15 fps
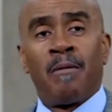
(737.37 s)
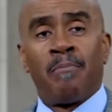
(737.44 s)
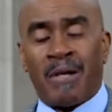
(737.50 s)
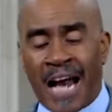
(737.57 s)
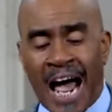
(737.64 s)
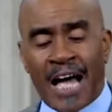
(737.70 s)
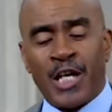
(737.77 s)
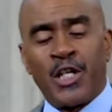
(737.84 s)

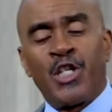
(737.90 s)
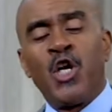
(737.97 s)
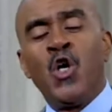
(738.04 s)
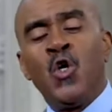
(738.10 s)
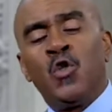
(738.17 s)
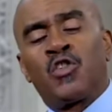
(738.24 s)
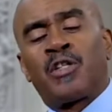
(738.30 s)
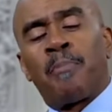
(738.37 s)
But I
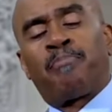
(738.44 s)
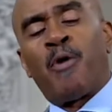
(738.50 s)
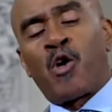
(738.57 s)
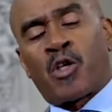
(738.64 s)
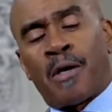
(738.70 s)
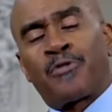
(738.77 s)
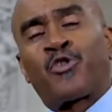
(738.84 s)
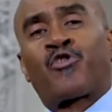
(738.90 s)
use the
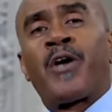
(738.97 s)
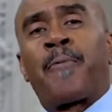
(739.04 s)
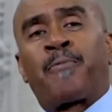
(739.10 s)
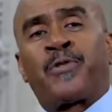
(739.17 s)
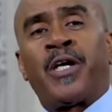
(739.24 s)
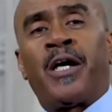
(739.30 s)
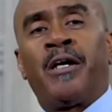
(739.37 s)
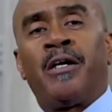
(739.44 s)
book of
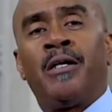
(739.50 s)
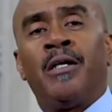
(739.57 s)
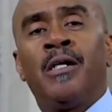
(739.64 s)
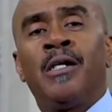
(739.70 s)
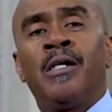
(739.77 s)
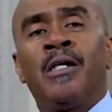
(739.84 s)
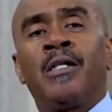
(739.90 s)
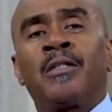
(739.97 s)
scripture
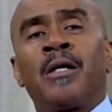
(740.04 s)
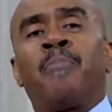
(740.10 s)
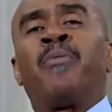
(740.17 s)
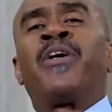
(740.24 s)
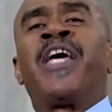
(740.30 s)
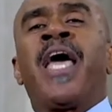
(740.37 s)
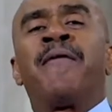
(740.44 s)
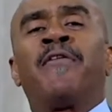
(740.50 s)
to
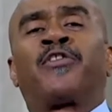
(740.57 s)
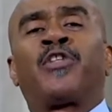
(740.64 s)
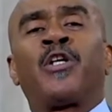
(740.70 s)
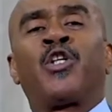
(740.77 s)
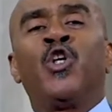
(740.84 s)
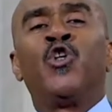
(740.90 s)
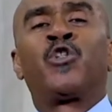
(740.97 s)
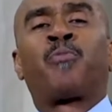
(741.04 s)
be able to
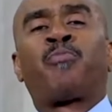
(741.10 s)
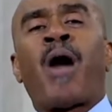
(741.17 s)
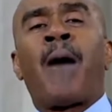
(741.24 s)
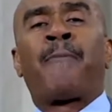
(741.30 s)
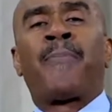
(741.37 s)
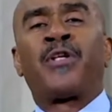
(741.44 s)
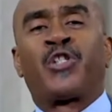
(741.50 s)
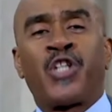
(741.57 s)
use
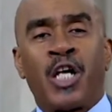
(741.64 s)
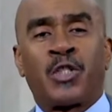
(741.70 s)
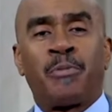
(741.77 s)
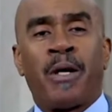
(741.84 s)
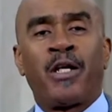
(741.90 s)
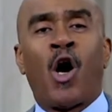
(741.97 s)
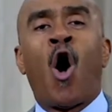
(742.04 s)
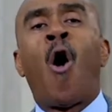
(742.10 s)
proper
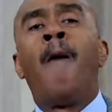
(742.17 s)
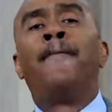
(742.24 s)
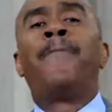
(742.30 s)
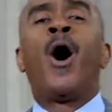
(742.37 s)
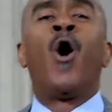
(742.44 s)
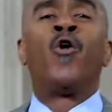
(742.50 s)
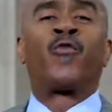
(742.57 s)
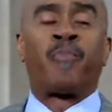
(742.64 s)
judgment on
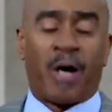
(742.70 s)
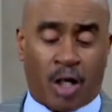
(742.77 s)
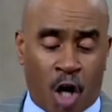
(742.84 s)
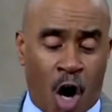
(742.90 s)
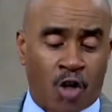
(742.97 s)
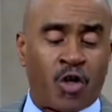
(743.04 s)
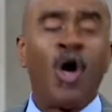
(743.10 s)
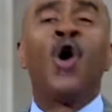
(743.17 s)
both
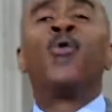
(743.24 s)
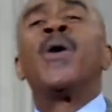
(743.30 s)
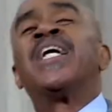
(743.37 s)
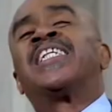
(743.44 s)
because we